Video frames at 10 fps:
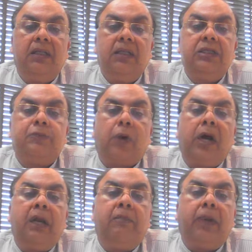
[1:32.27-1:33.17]
These
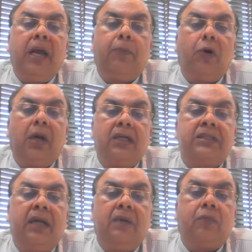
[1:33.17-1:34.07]

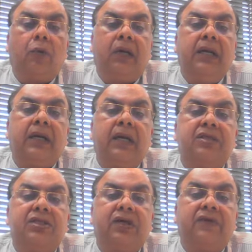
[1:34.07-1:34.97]
byproducts and protein
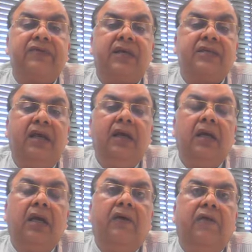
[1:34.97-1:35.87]
rich serves as a
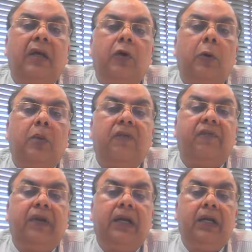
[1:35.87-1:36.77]
valuable
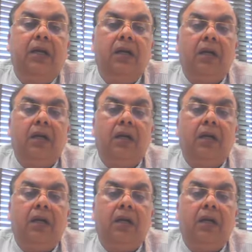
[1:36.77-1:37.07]
feed